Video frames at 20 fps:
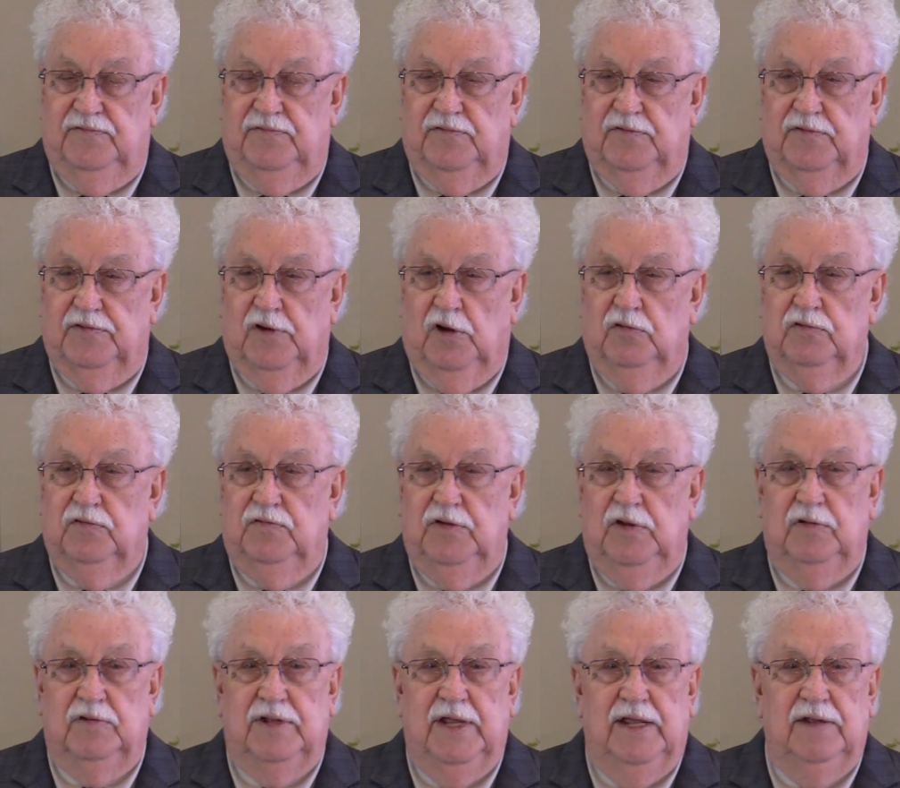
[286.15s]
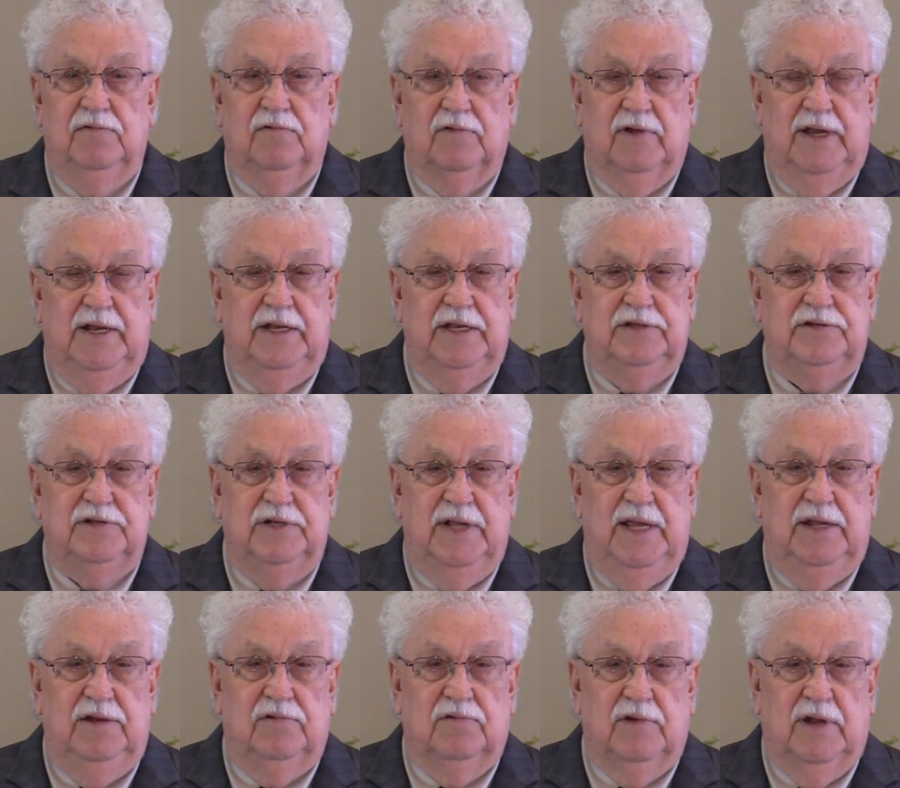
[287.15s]
for those of you who didn't read it, you
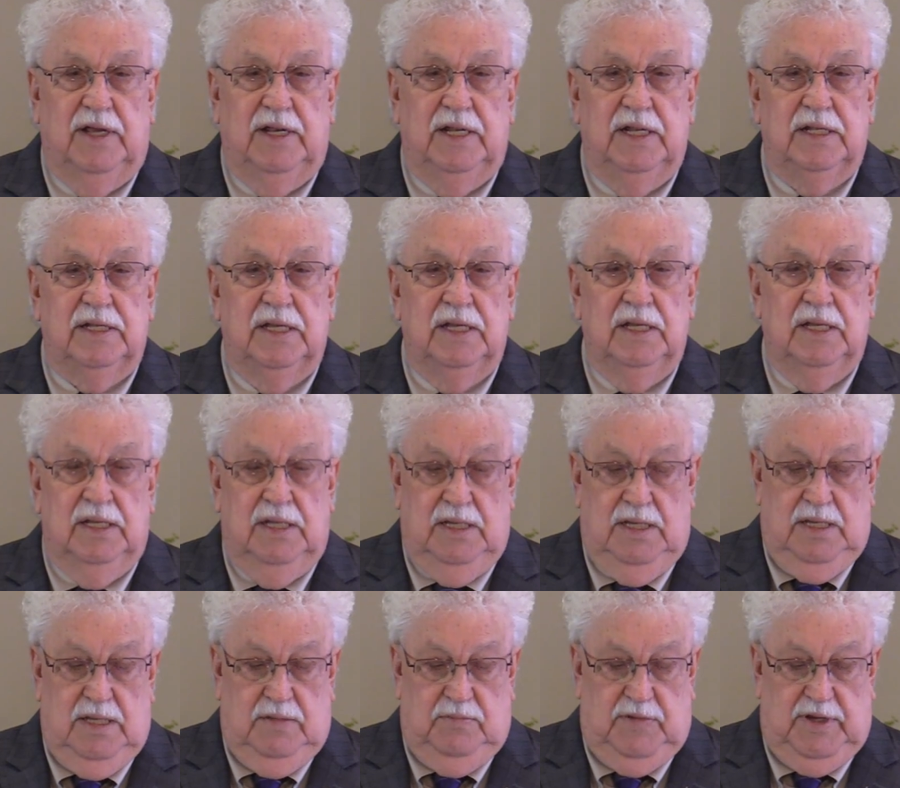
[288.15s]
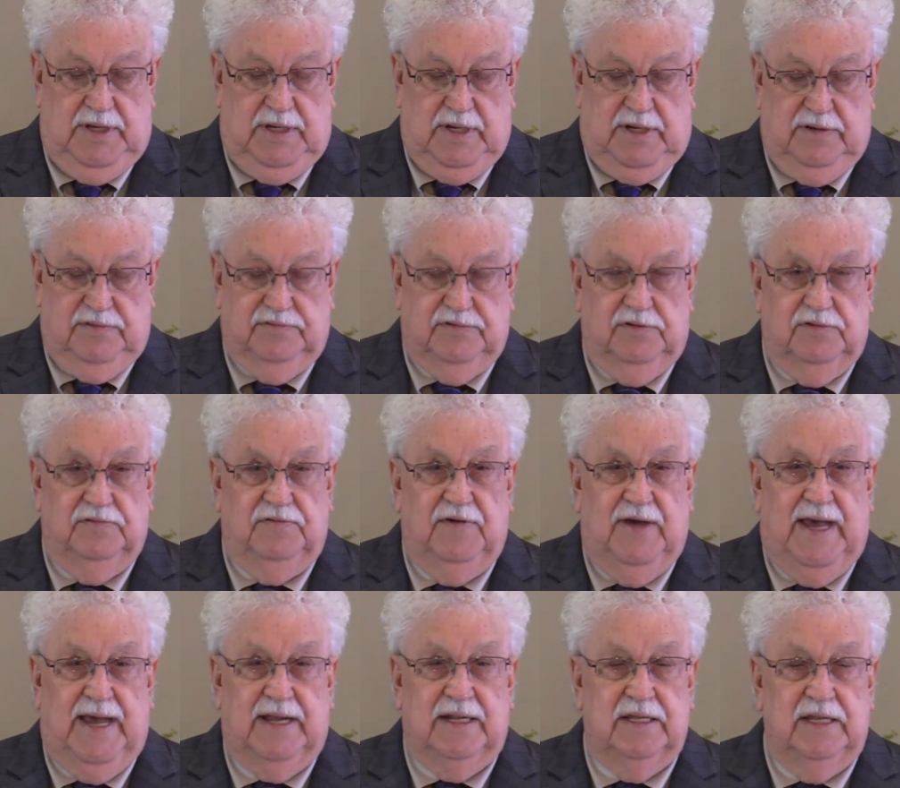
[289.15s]
need to read it because of the
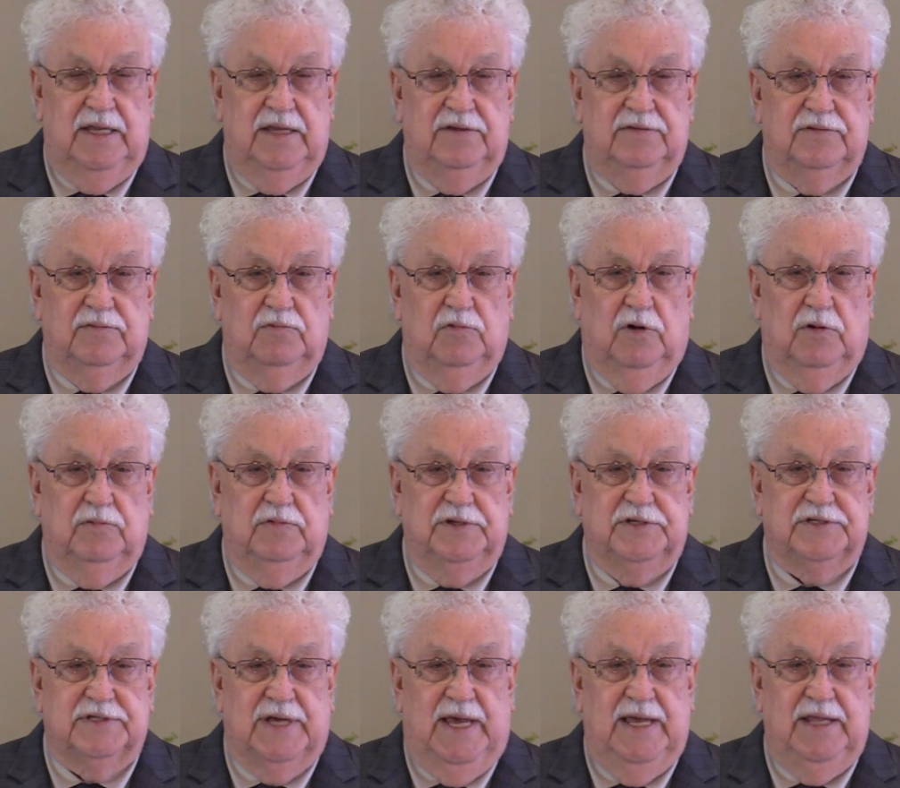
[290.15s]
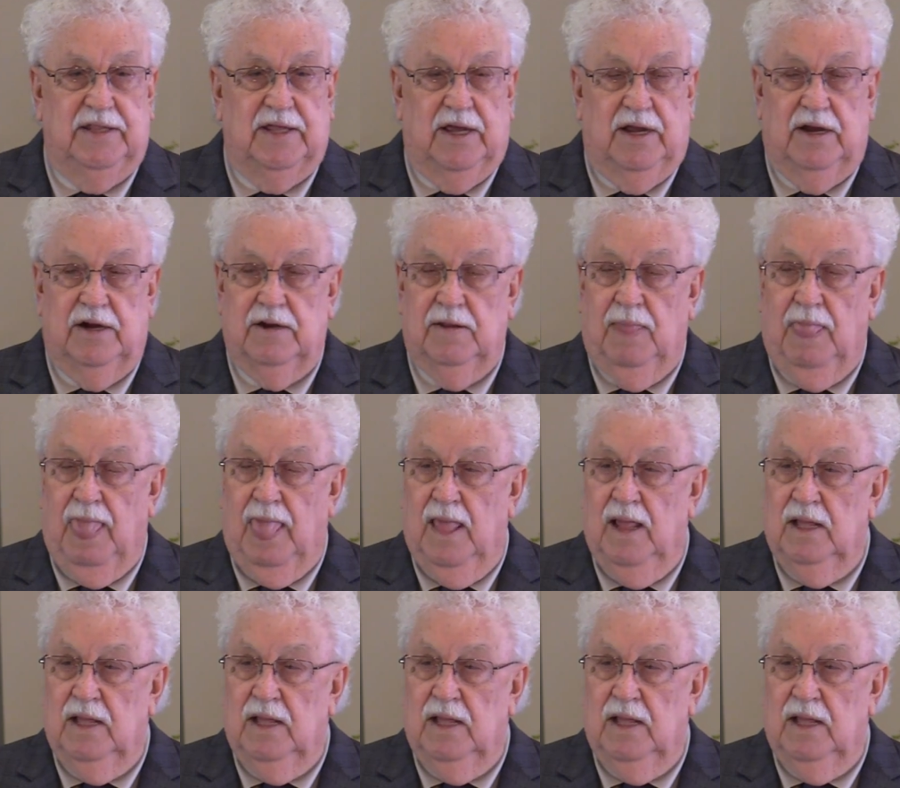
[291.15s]
fact is of what we say there.